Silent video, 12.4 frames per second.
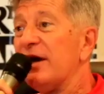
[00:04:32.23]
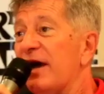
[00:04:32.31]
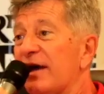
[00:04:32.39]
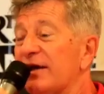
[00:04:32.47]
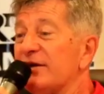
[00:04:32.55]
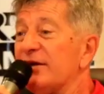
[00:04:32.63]

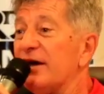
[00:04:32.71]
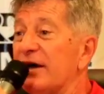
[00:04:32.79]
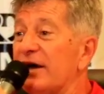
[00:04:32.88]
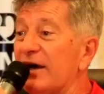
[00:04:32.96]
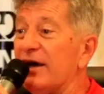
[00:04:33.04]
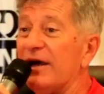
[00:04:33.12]
And
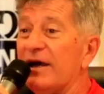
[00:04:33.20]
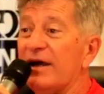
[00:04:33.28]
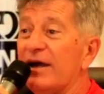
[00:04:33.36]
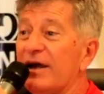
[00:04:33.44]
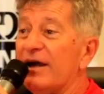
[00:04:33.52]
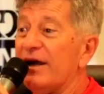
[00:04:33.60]
uh,
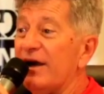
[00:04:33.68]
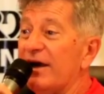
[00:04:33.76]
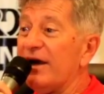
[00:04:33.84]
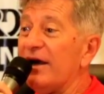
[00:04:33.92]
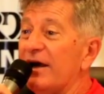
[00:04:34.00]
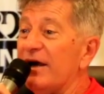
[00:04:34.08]

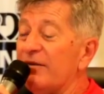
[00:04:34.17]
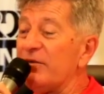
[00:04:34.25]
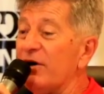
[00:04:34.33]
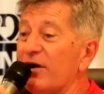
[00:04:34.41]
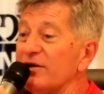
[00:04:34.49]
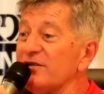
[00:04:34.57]

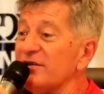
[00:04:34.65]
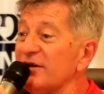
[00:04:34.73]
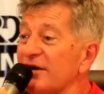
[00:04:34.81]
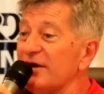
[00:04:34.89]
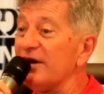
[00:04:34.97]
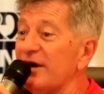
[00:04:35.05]
because,
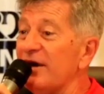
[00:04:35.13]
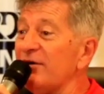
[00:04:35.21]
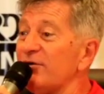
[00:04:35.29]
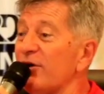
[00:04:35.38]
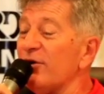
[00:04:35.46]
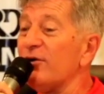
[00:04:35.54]
uh,
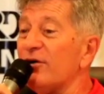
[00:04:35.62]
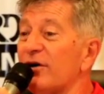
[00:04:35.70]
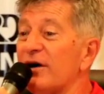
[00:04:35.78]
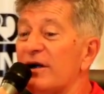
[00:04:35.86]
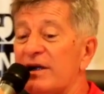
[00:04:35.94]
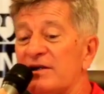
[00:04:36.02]
you
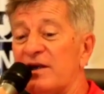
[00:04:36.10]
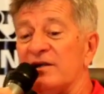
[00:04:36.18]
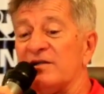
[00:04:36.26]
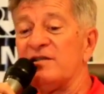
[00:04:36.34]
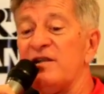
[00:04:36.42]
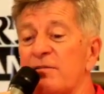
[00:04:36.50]
know,
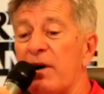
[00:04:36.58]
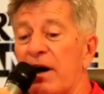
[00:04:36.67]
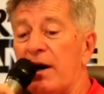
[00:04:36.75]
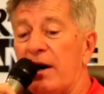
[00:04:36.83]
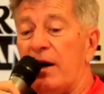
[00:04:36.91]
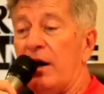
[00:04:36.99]
uh,
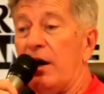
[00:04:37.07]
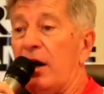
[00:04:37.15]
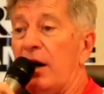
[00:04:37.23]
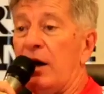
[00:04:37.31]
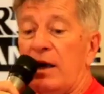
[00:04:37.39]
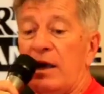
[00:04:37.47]
Simba
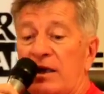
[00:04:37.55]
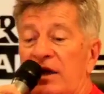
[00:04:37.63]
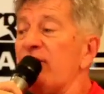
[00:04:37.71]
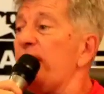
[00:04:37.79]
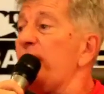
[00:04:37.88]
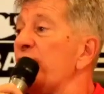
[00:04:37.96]

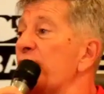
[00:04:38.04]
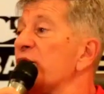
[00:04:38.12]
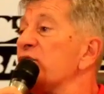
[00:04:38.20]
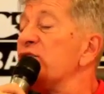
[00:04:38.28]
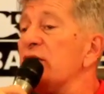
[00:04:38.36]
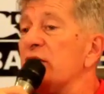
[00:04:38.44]
give
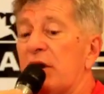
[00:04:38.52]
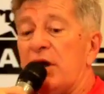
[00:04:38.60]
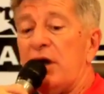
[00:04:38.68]
priority